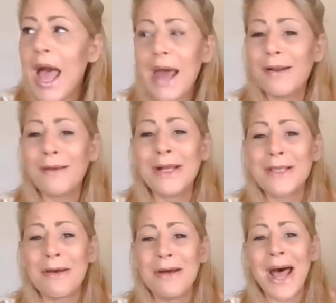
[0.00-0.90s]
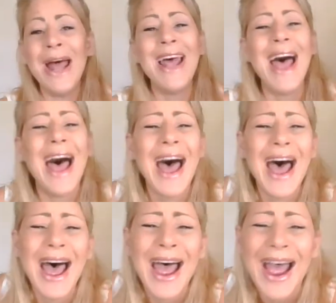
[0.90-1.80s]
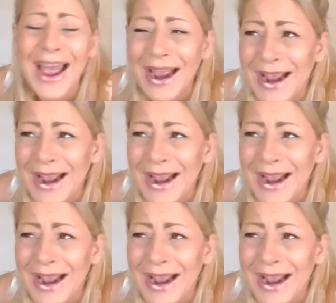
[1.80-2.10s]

I don't know what's going on.